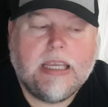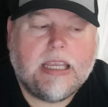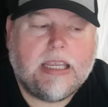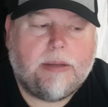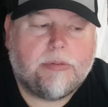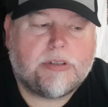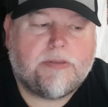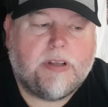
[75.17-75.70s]

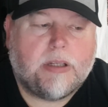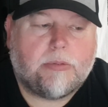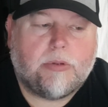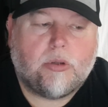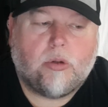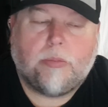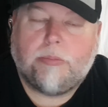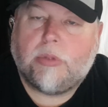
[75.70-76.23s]
he was filled with
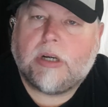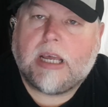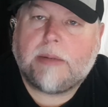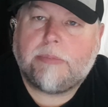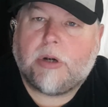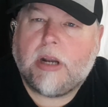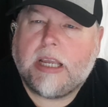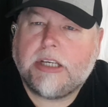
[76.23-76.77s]
nothing but
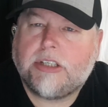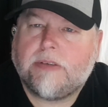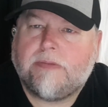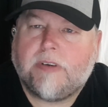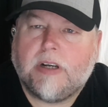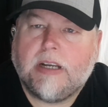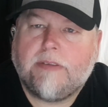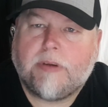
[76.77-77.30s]
admiration
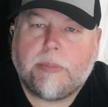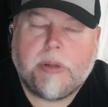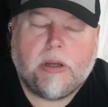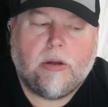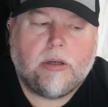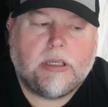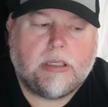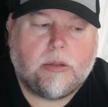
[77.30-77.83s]
for
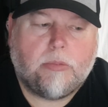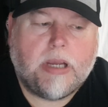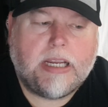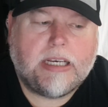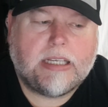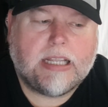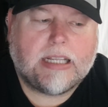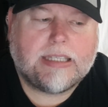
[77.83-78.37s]
Liverpool and the
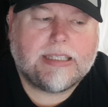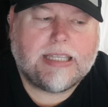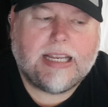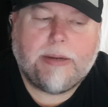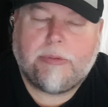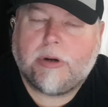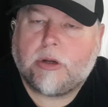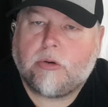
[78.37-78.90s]
way that
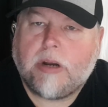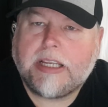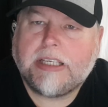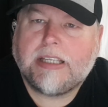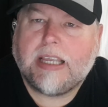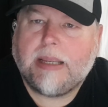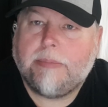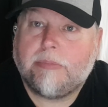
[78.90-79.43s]
they were a great
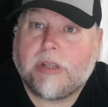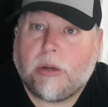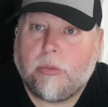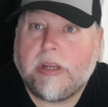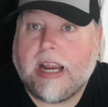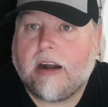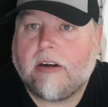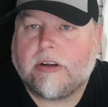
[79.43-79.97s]
team, that
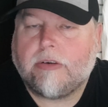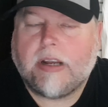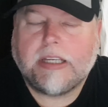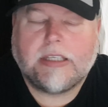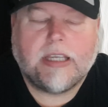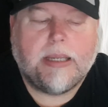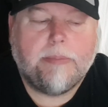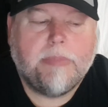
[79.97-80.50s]
we are a
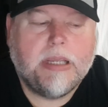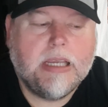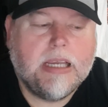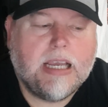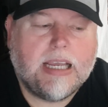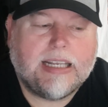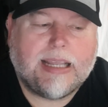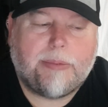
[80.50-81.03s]
great team,
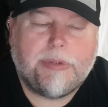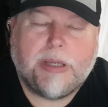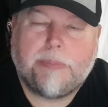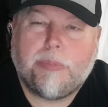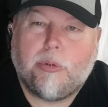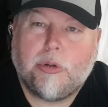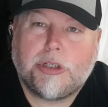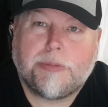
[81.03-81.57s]
and that we
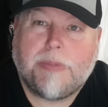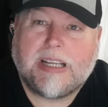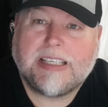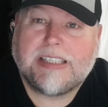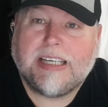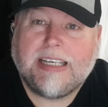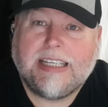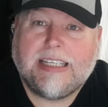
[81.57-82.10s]
had pushed Man
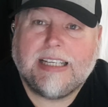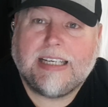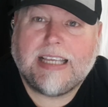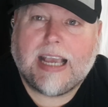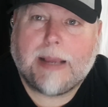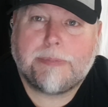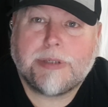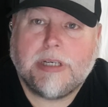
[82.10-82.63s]
City to
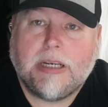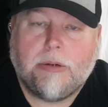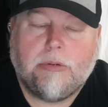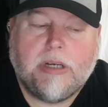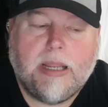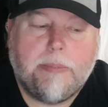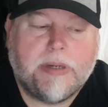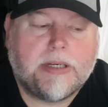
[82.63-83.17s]
the absolute
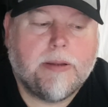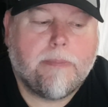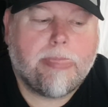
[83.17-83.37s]
limit.